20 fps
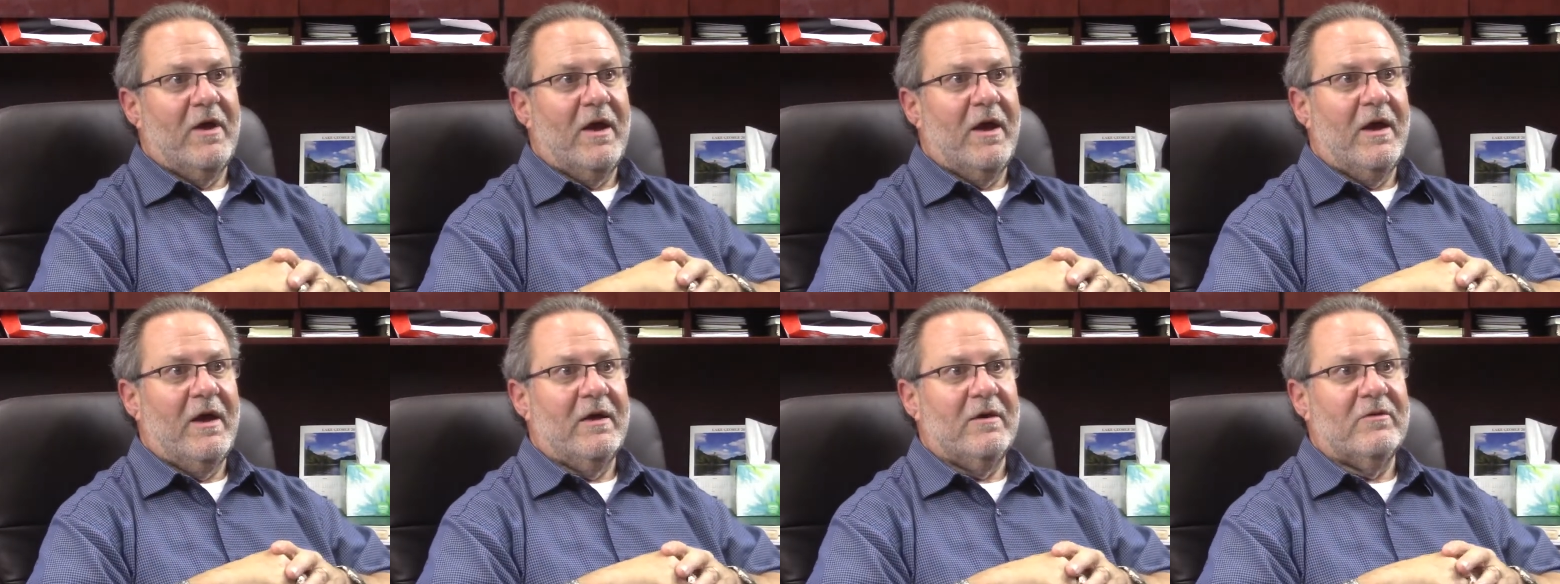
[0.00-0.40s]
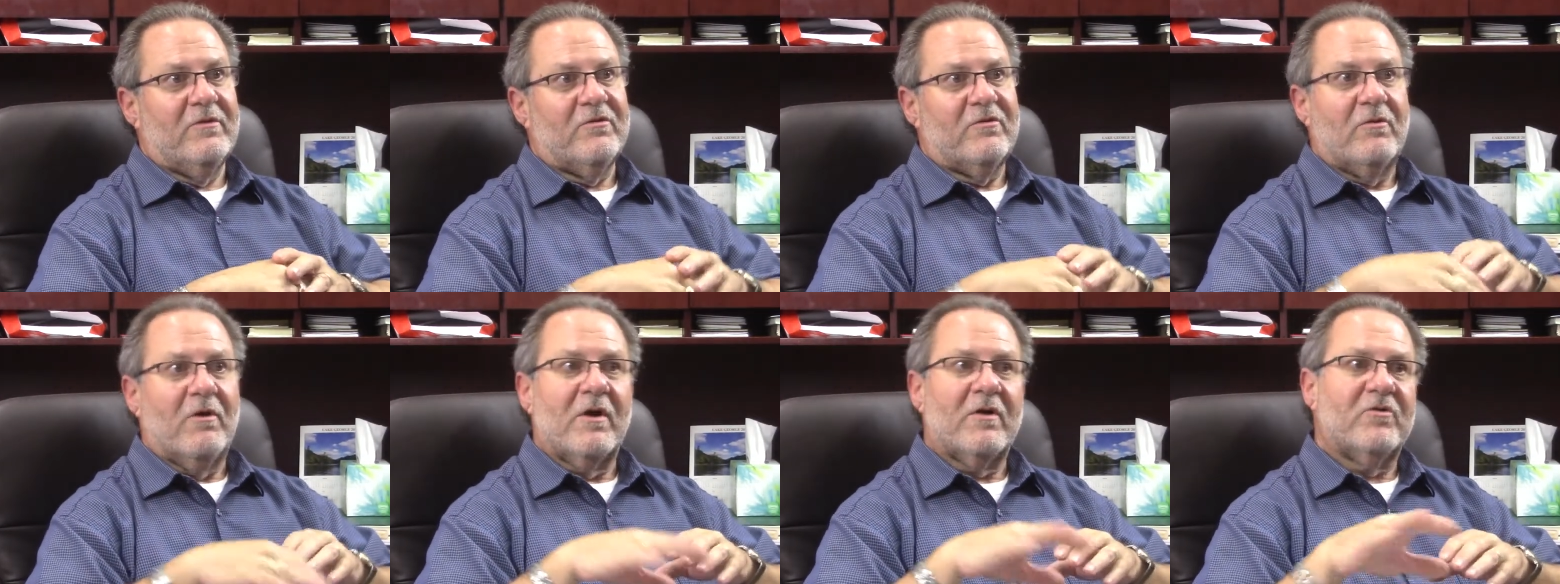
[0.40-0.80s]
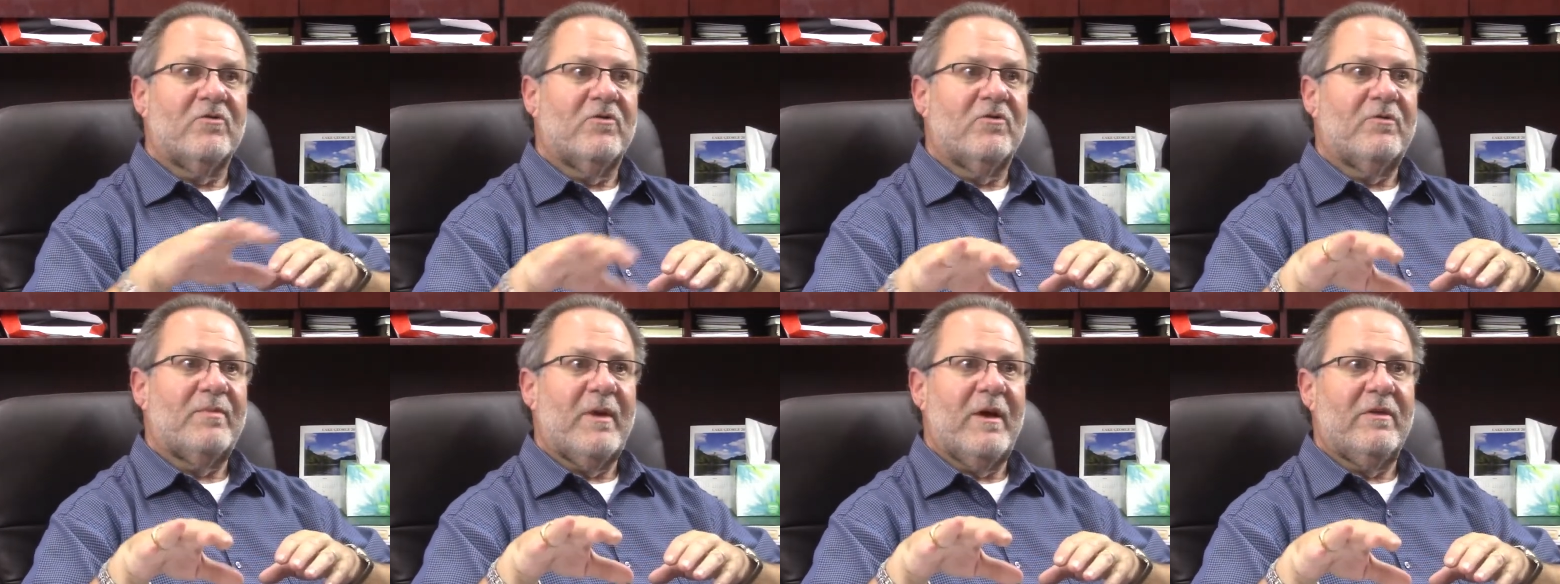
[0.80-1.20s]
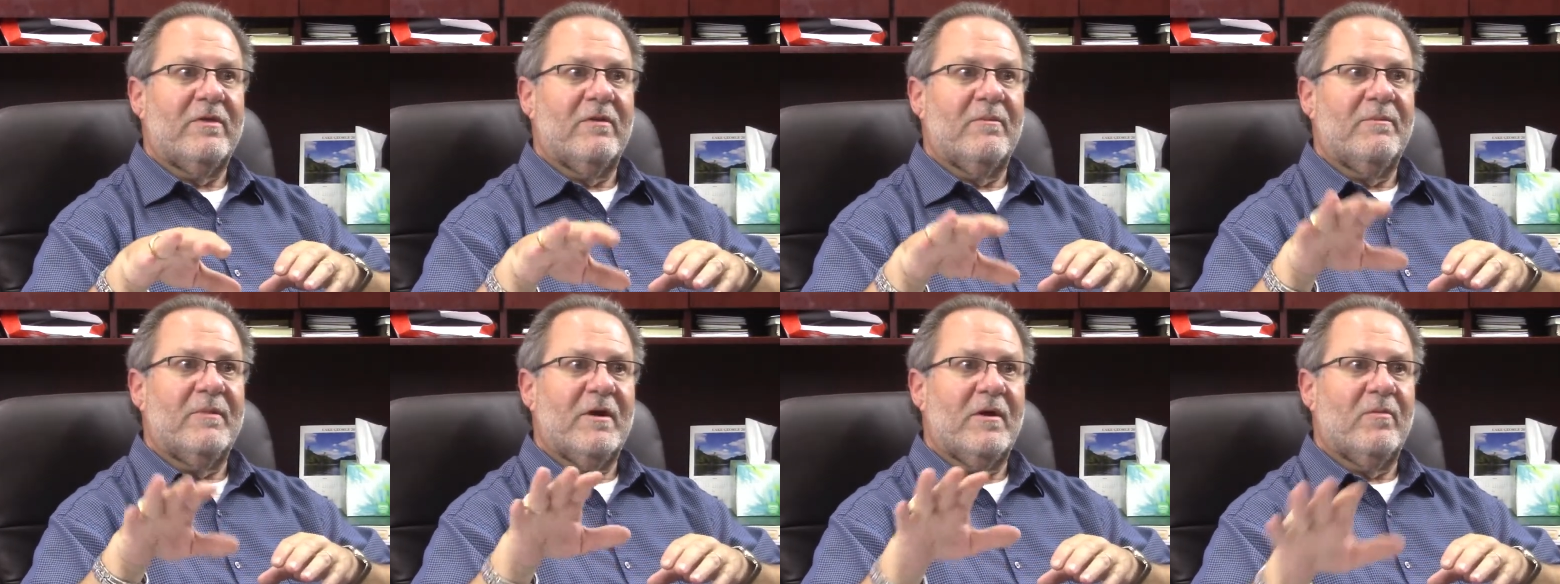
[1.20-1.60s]
And as long as you
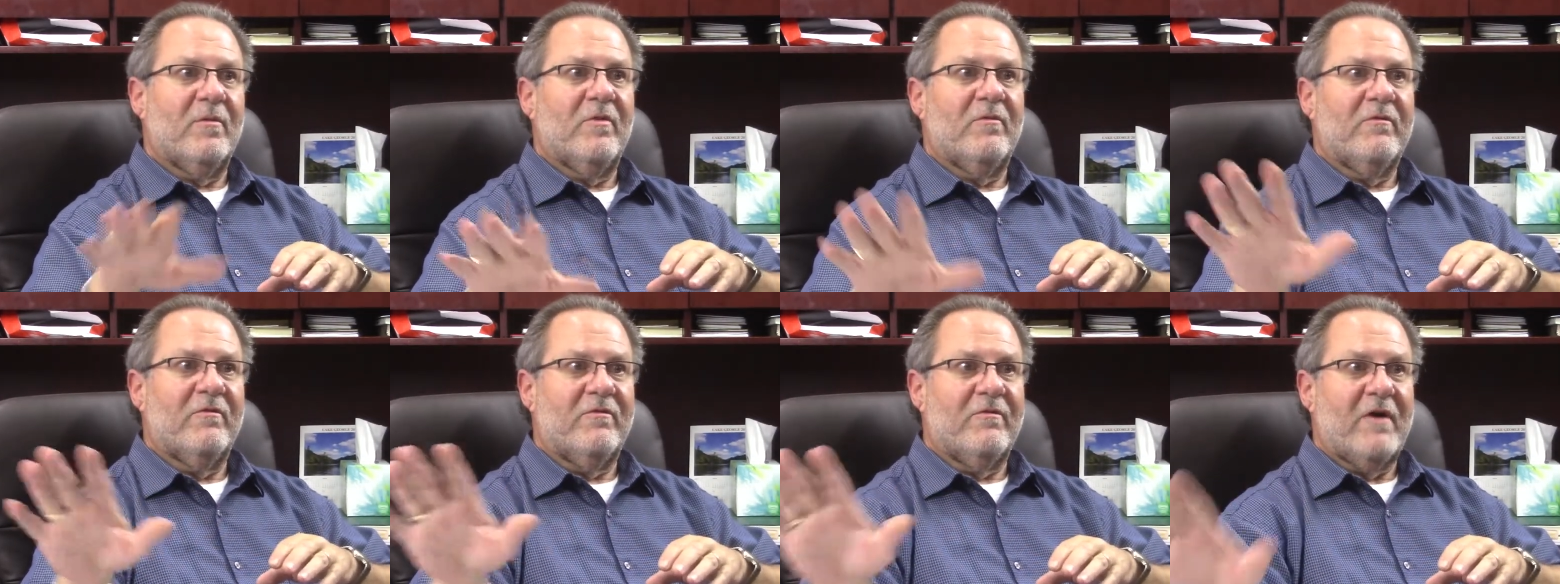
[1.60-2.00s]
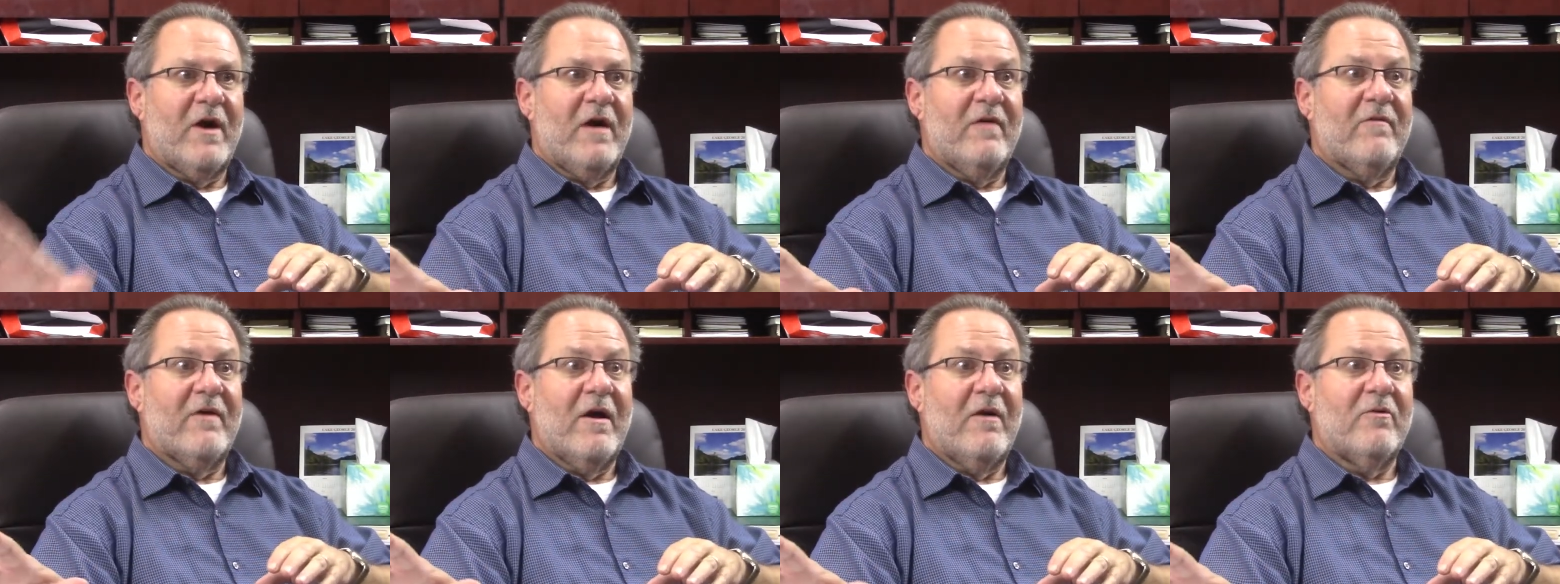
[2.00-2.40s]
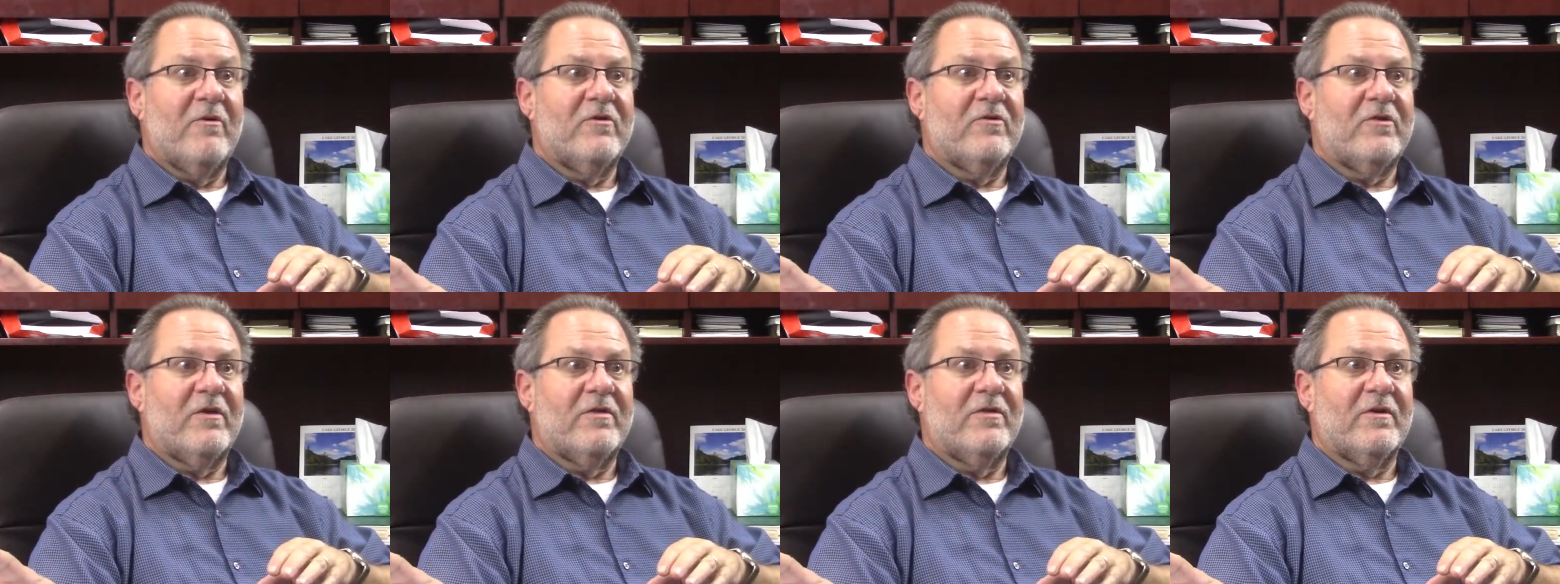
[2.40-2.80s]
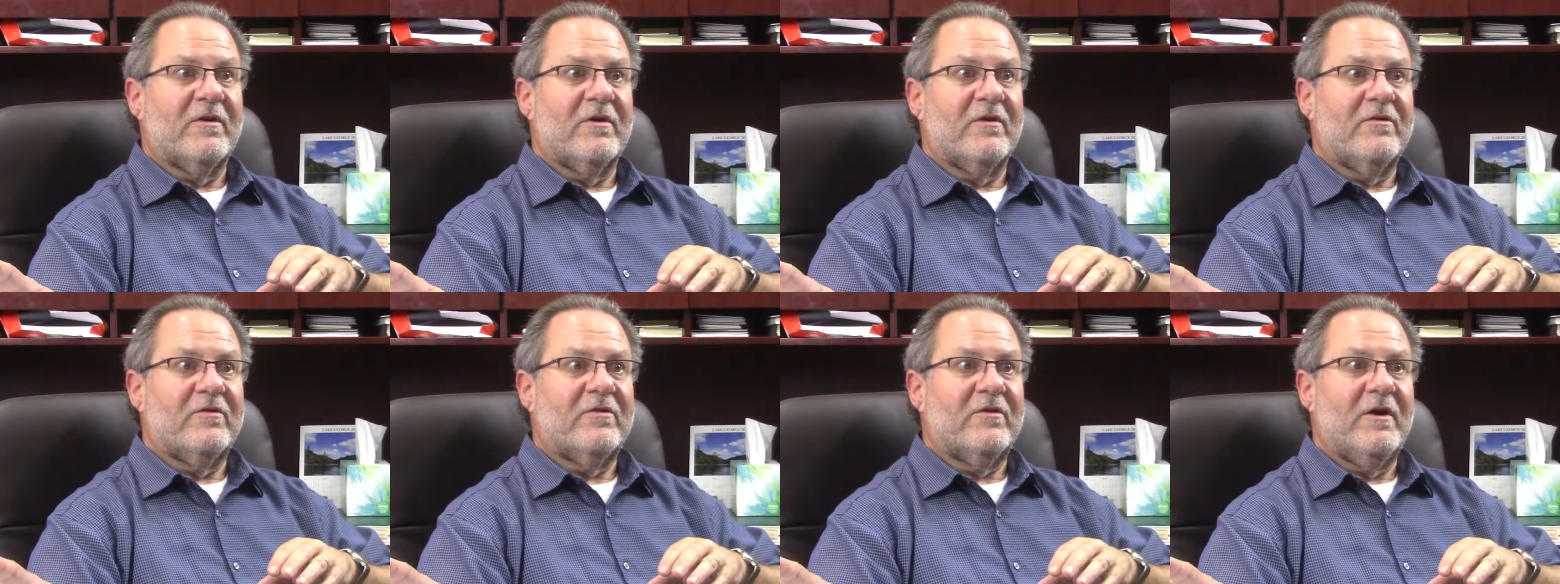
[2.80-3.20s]
spend the minimum five hours at the
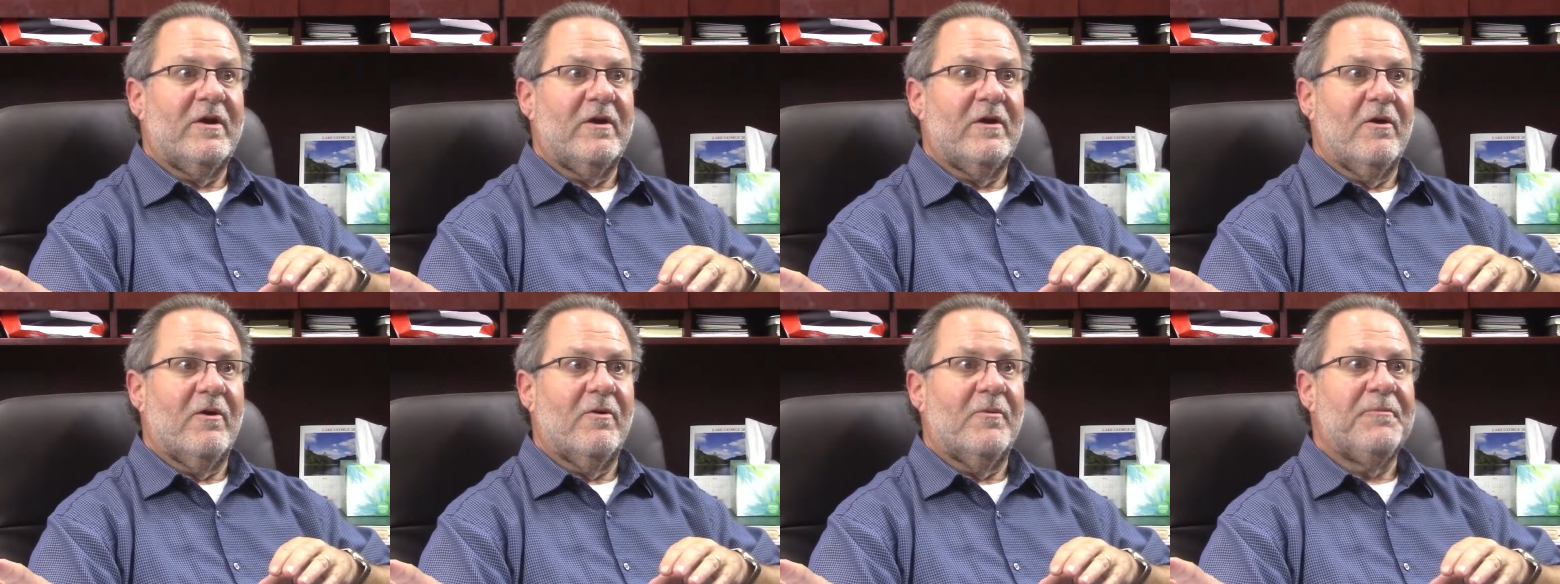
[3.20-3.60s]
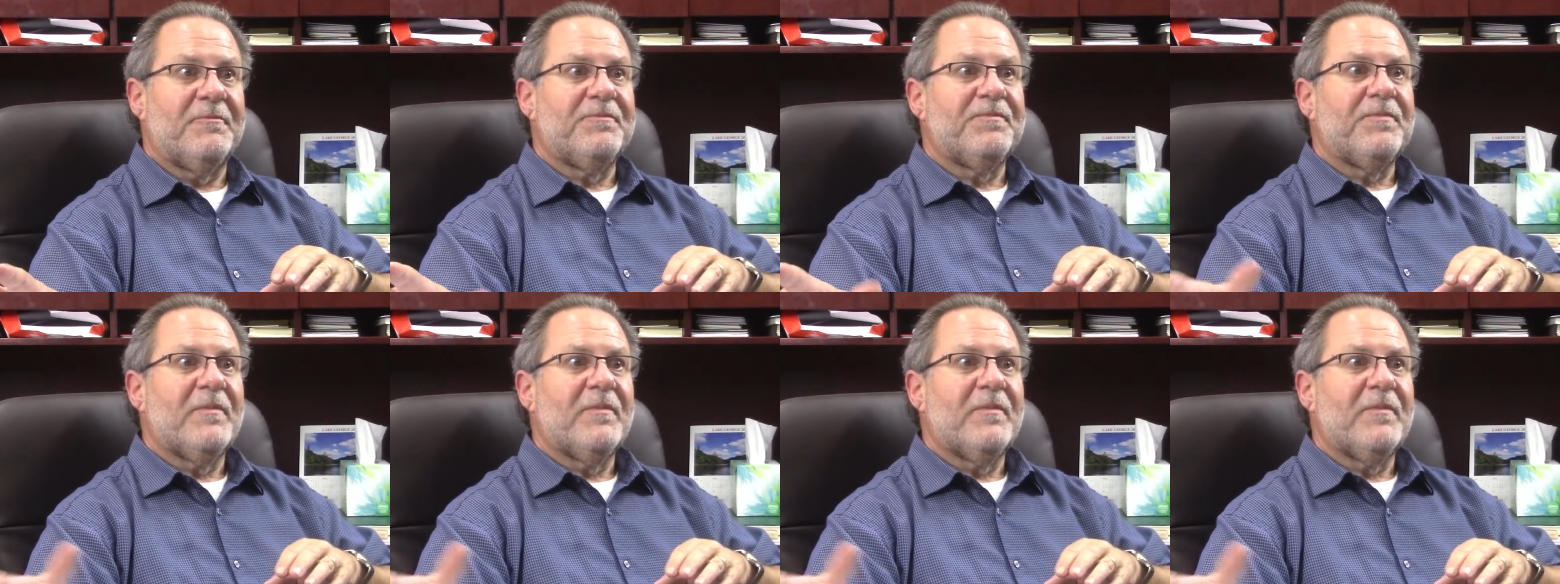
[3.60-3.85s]
casino,